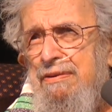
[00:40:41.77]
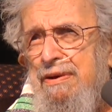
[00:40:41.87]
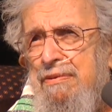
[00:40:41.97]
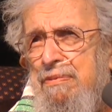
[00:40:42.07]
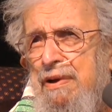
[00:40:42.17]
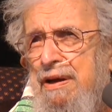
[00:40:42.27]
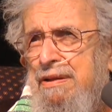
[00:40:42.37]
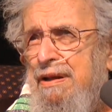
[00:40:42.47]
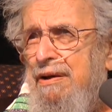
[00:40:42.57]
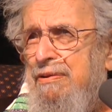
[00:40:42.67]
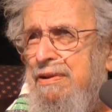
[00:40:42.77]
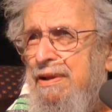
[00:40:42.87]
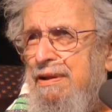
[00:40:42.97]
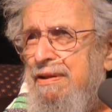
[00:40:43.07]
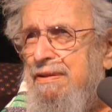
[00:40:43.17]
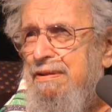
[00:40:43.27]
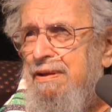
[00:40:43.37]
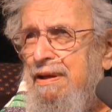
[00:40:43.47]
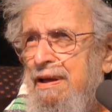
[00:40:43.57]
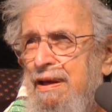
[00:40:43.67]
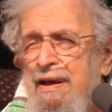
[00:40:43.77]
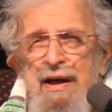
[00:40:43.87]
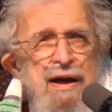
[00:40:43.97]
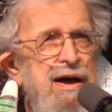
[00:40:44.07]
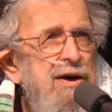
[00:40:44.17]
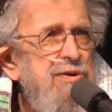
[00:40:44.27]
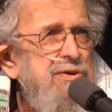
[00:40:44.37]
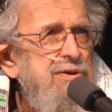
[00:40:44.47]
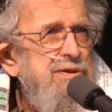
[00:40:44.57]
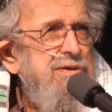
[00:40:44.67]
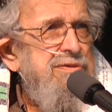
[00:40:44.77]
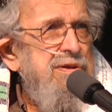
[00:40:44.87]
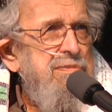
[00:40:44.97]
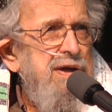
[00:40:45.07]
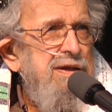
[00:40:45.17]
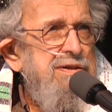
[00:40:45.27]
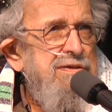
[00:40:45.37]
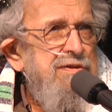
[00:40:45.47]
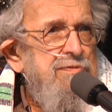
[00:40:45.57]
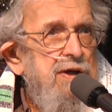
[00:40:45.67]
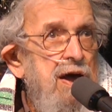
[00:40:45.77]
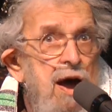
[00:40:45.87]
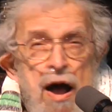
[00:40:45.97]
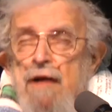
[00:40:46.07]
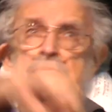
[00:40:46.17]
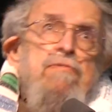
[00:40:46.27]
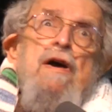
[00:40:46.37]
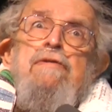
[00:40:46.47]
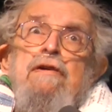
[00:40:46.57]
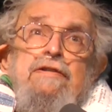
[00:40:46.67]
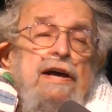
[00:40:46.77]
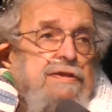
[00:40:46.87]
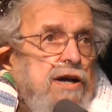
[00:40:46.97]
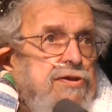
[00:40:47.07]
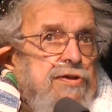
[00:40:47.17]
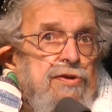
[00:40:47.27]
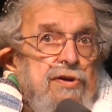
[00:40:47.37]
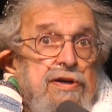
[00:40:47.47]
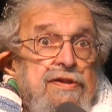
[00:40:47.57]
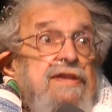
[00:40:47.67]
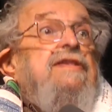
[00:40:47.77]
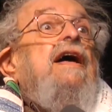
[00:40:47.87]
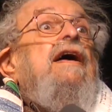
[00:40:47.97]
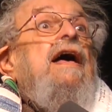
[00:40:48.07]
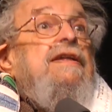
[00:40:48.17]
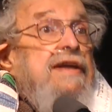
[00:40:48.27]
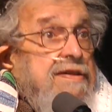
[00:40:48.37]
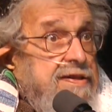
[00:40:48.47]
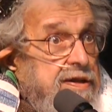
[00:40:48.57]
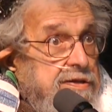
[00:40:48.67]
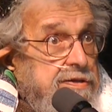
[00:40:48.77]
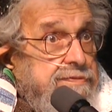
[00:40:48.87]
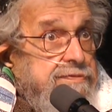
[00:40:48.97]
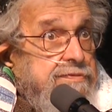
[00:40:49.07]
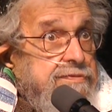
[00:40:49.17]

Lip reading: You're way down the list. How could you demand this of me? He takes out the sword. He says, that's hell.